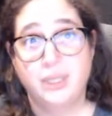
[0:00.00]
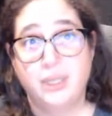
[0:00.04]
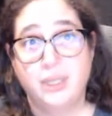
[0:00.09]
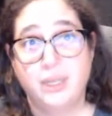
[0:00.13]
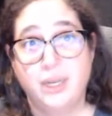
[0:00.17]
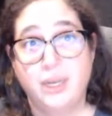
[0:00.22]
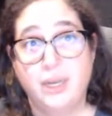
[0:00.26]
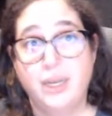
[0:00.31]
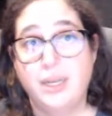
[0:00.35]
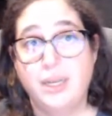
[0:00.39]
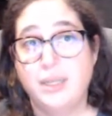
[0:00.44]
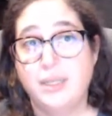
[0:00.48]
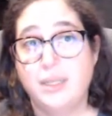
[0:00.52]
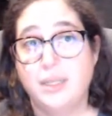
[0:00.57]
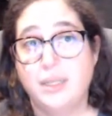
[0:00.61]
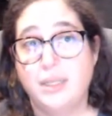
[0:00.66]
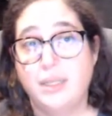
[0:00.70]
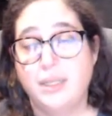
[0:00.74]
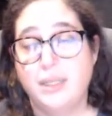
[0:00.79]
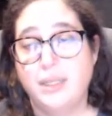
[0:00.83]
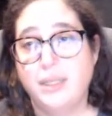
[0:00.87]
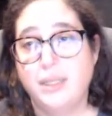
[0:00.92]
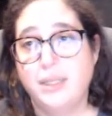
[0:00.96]
And,
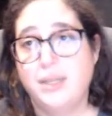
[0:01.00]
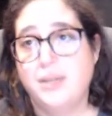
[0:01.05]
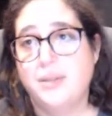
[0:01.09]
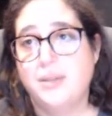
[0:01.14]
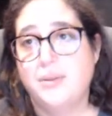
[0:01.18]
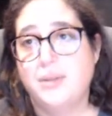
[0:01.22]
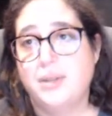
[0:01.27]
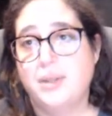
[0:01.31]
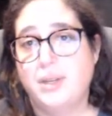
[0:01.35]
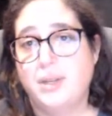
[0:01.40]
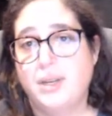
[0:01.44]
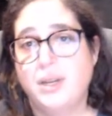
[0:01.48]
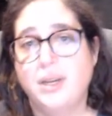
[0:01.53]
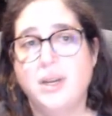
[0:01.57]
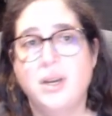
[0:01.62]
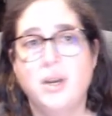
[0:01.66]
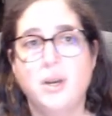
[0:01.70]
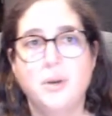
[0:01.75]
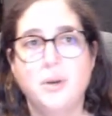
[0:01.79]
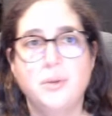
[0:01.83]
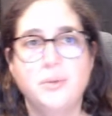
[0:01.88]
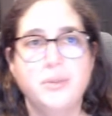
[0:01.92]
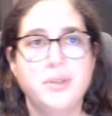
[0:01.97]
a
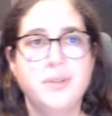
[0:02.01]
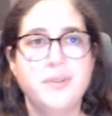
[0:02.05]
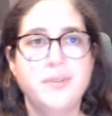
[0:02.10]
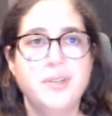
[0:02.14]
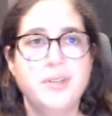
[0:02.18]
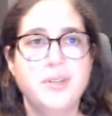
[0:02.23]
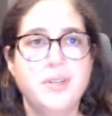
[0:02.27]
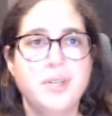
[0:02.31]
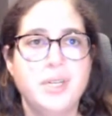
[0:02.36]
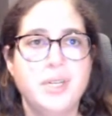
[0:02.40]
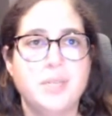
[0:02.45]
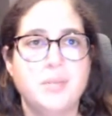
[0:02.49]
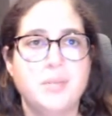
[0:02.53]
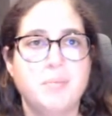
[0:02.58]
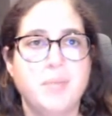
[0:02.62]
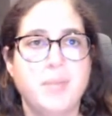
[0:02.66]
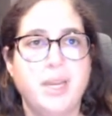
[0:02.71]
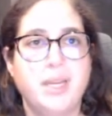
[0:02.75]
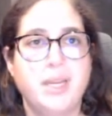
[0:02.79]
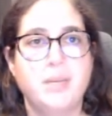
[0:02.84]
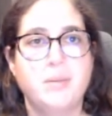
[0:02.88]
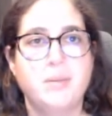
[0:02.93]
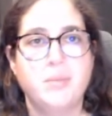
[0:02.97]
code reviewer's
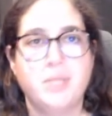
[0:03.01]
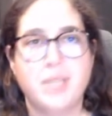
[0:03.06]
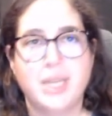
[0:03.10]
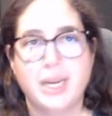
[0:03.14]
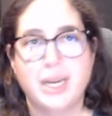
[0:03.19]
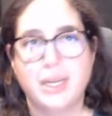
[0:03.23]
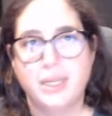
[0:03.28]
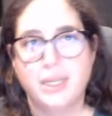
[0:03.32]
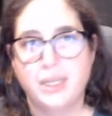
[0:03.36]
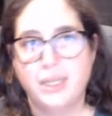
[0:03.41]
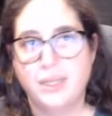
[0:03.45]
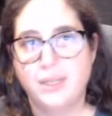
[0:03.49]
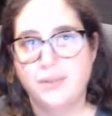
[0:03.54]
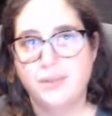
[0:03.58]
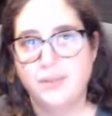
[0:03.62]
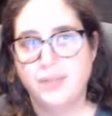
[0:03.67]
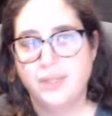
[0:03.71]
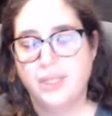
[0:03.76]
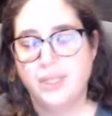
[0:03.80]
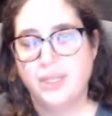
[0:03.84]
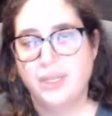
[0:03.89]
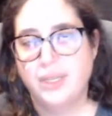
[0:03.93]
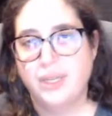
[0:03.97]
main objective
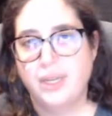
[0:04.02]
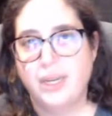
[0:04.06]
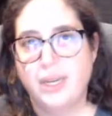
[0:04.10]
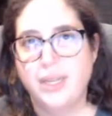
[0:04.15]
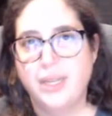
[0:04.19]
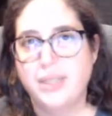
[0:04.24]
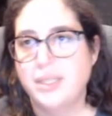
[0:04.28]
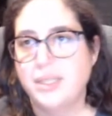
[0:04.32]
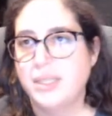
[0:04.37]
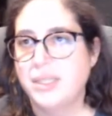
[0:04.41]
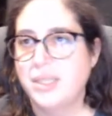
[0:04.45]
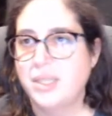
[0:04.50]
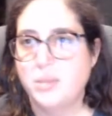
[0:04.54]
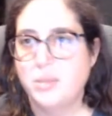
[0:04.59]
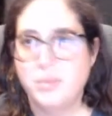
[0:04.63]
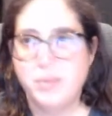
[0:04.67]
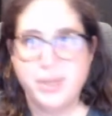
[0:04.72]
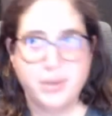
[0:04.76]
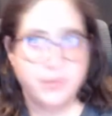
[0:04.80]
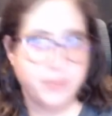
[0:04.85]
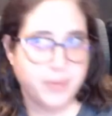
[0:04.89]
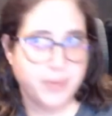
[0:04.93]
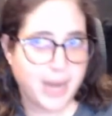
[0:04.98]
isn't to
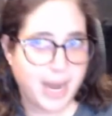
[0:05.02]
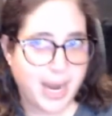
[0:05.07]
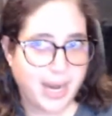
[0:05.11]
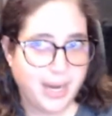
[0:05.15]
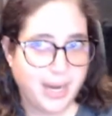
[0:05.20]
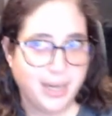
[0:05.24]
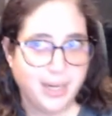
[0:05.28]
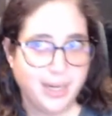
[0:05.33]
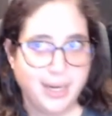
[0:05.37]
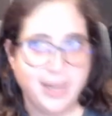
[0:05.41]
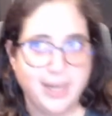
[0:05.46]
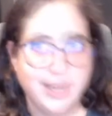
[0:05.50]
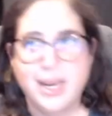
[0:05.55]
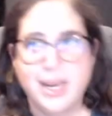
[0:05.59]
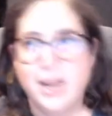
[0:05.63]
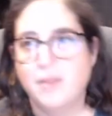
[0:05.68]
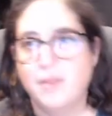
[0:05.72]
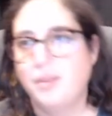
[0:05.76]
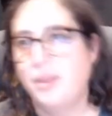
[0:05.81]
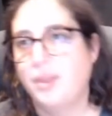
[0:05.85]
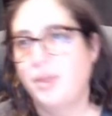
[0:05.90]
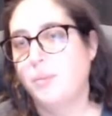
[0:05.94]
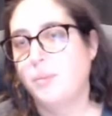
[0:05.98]
be right and
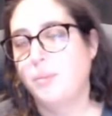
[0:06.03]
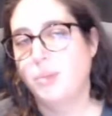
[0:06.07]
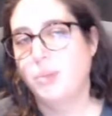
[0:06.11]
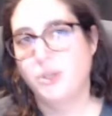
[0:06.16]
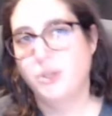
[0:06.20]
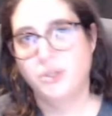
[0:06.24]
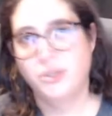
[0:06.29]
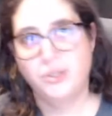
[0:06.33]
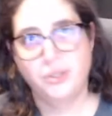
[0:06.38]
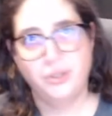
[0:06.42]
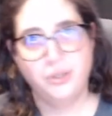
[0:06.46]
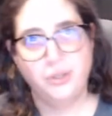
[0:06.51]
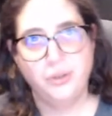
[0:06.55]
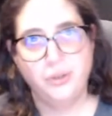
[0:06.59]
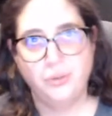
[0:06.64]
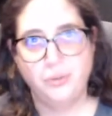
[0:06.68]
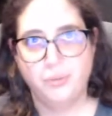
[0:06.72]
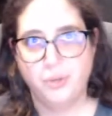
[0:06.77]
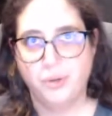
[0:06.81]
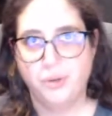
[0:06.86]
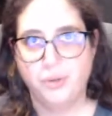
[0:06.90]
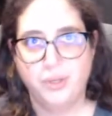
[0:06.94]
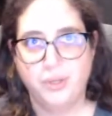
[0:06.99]
have the person who
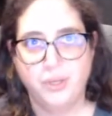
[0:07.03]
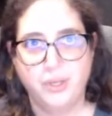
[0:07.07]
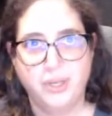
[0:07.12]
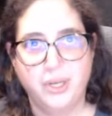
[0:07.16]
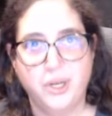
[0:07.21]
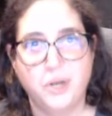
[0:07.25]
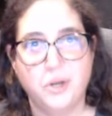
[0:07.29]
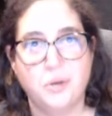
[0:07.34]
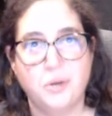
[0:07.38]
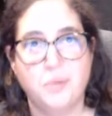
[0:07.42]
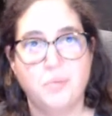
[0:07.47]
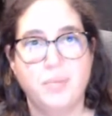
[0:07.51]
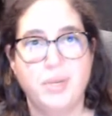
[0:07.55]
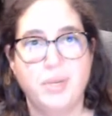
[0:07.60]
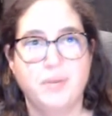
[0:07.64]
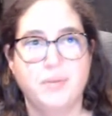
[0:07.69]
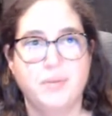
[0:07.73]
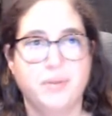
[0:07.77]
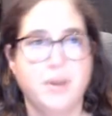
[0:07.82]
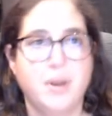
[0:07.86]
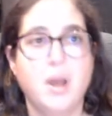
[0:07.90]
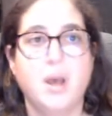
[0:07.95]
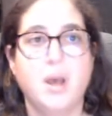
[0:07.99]
wrote the code be
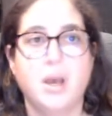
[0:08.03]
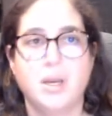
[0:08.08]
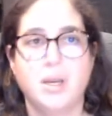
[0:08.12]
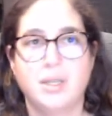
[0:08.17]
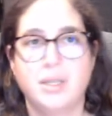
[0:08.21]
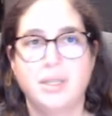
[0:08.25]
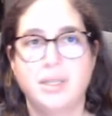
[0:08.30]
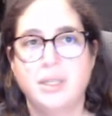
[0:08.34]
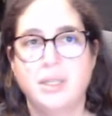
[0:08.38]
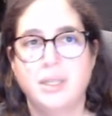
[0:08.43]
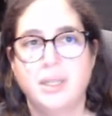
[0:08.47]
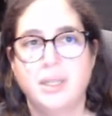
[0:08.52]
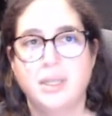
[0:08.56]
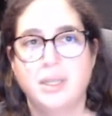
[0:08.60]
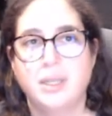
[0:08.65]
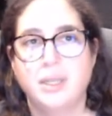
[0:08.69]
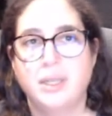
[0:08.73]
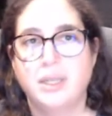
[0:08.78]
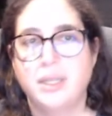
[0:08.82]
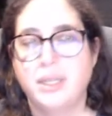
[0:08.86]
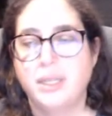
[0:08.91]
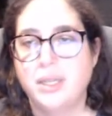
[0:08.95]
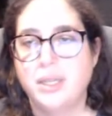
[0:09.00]
wrong.
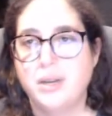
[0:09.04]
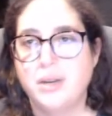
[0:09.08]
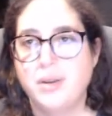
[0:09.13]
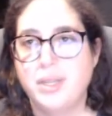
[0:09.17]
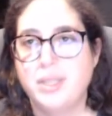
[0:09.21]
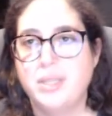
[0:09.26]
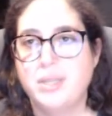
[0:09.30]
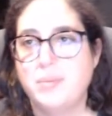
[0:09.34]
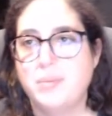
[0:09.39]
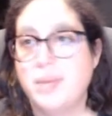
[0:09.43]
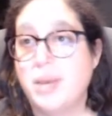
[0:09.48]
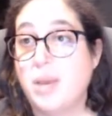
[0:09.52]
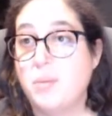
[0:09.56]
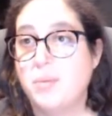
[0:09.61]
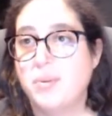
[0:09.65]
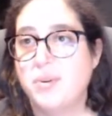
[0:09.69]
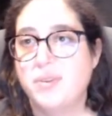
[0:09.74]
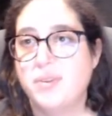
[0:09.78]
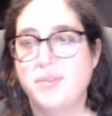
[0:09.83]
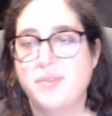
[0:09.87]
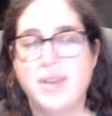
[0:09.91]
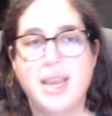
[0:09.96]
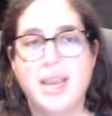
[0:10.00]
It's about
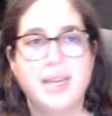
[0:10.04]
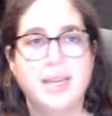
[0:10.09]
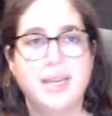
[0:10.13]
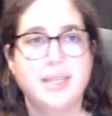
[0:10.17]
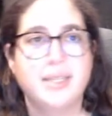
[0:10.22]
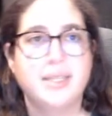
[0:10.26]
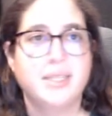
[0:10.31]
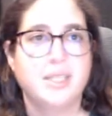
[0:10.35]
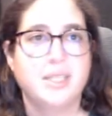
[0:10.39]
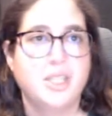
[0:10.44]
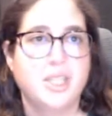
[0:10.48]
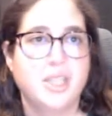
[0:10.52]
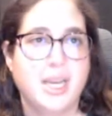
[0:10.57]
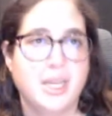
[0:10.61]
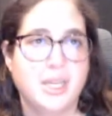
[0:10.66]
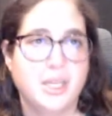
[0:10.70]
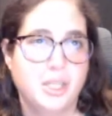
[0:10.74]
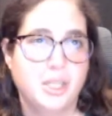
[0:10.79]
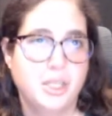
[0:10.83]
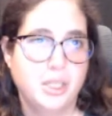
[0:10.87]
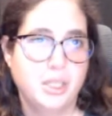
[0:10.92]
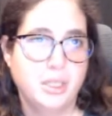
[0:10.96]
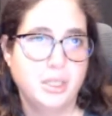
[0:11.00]
providing
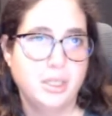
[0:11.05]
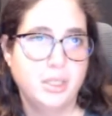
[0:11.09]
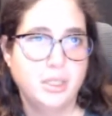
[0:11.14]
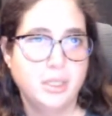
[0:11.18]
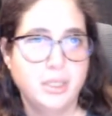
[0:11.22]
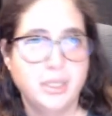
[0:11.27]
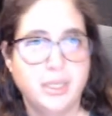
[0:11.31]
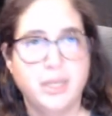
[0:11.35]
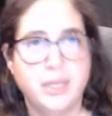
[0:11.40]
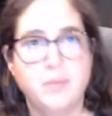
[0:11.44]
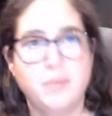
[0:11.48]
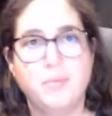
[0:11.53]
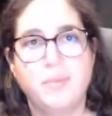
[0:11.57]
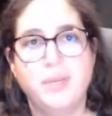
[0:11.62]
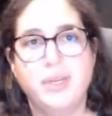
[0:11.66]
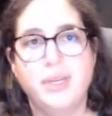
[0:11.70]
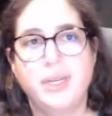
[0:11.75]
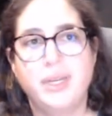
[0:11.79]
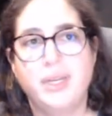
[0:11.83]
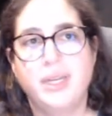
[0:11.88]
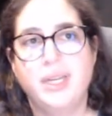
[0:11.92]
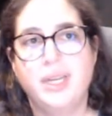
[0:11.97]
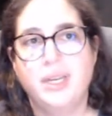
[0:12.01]
suggestions and
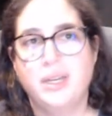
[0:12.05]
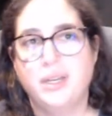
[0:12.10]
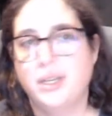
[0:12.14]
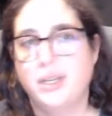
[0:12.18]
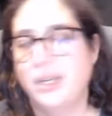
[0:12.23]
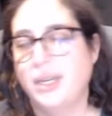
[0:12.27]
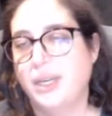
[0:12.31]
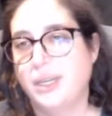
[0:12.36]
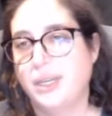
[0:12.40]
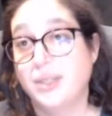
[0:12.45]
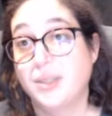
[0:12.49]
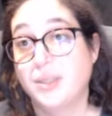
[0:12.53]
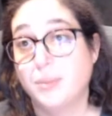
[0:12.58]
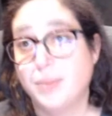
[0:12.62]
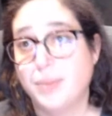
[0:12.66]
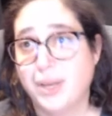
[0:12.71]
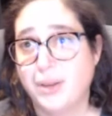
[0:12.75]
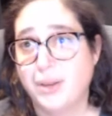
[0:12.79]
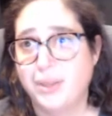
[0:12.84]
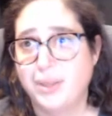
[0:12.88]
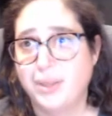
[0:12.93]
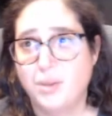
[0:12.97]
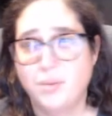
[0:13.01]
being curious
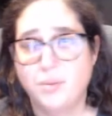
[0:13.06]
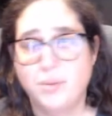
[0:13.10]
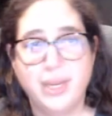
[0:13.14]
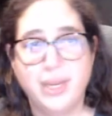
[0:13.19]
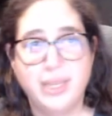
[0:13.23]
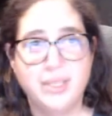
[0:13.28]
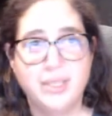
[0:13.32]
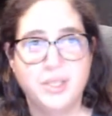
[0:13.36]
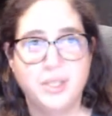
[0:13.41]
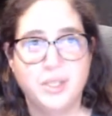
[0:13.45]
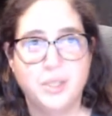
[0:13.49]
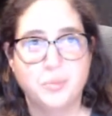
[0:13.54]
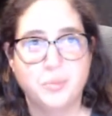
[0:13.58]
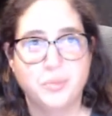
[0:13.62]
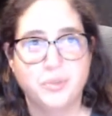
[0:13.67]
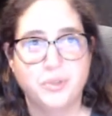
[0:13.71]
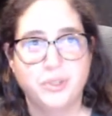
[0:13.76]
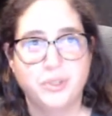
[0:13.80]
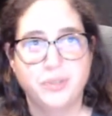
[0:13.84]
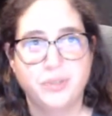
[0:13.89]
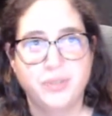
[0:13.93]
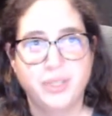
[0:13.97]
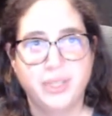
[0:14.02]
about the ways to
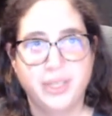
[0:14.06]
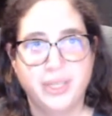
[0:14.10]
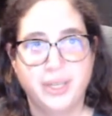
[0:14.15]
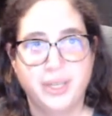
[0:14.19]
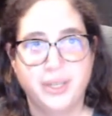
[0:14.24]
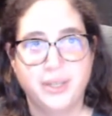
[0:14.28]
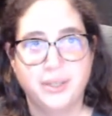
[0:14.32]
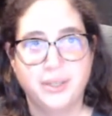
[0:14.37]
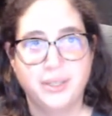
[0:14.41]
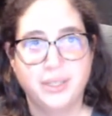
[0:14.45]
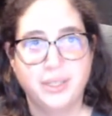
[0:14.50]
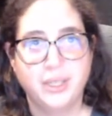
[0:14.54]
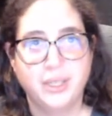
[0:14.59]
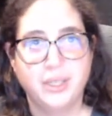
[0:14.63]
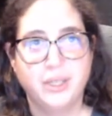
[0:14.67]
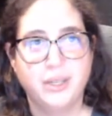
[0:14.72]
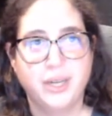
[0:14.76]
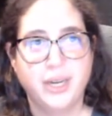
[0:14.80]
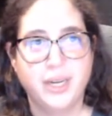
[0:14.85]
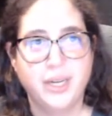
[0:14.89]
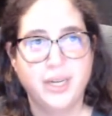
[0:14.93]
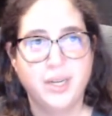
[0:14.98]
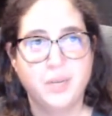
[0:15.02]
improve the code to
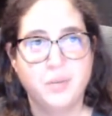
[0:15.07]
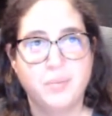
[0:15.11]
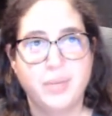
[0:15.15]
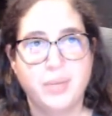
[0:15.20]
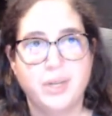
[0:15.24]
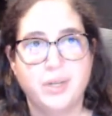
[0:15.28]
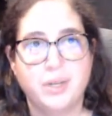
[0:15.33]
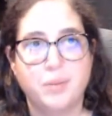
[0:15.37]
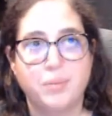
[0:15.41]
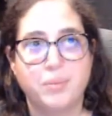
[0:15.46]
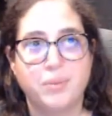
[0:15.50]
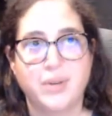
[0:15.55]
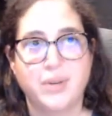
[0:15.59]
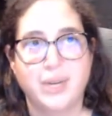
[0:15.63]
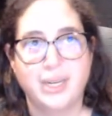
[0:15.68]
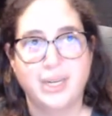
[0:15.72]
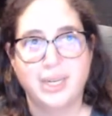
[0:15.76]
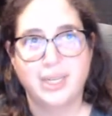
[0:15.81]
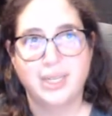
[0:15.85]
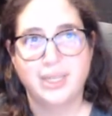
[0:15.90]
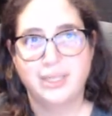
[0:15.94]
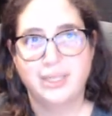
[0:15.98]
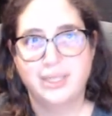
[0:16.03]
create a better
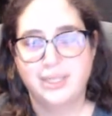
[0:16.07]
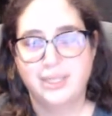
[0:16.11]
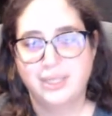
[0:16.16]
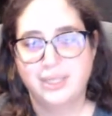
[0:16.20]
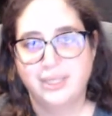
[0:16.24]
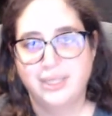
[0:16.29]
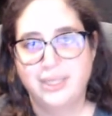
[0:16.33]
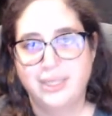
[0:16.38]
product.